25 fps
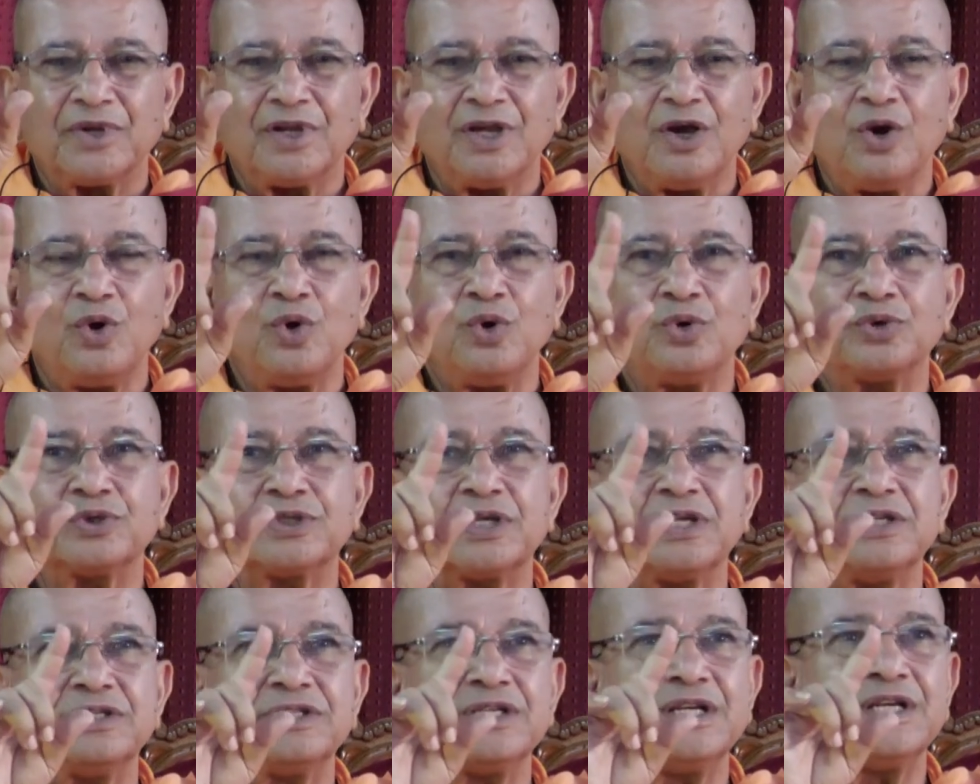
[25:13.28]
Oh,
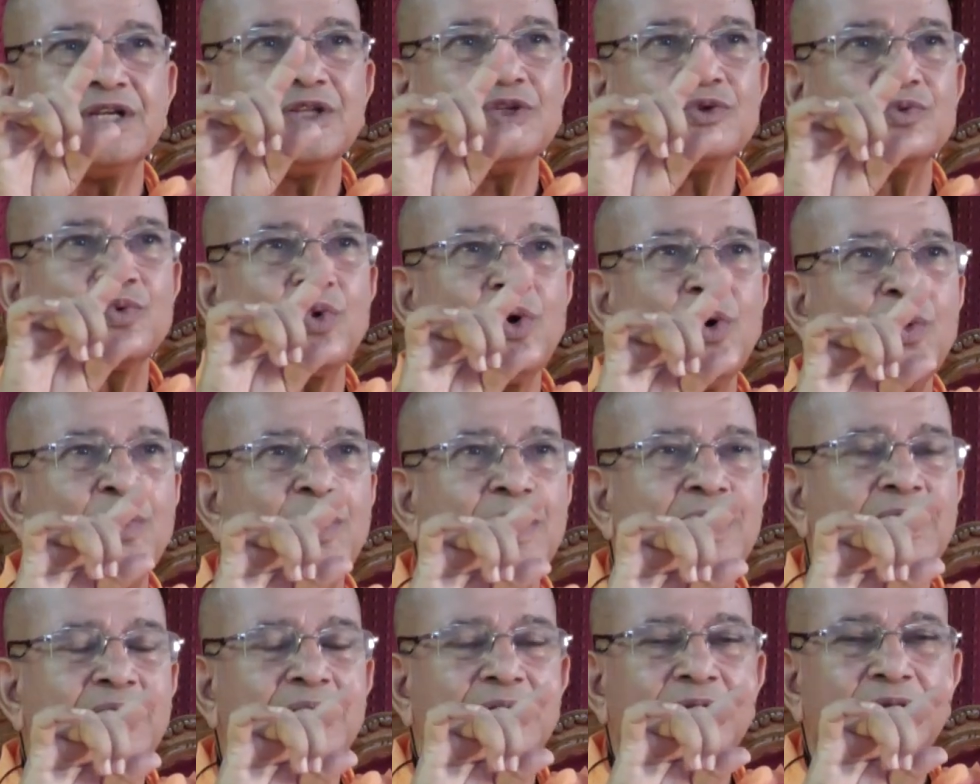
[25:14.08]
sunset is
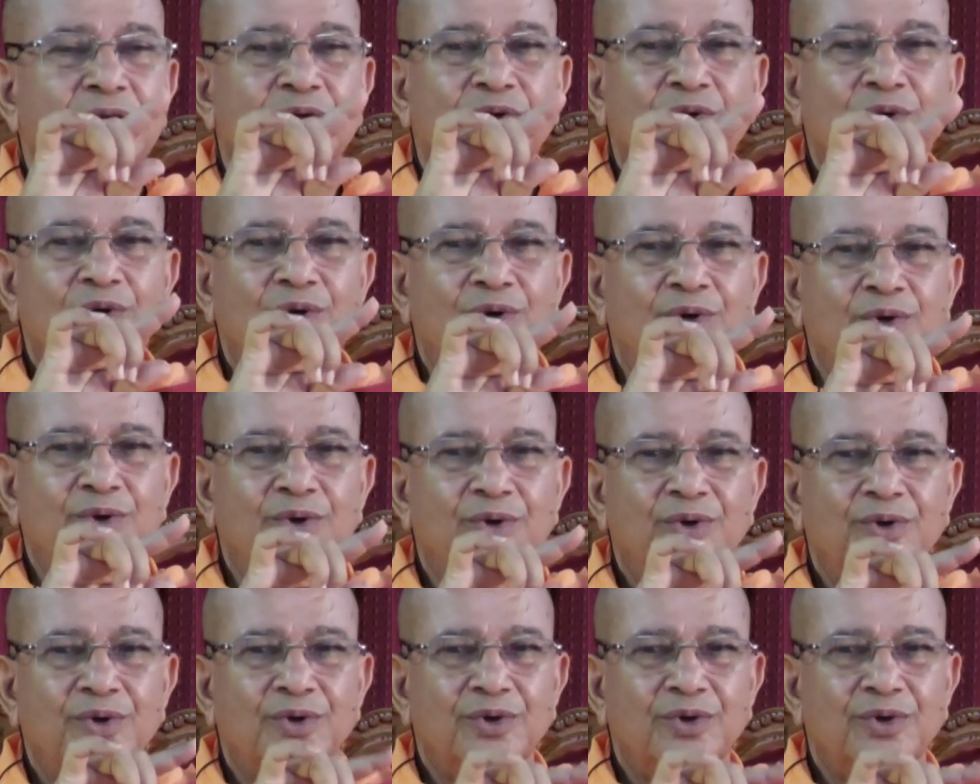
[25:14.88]
over. No,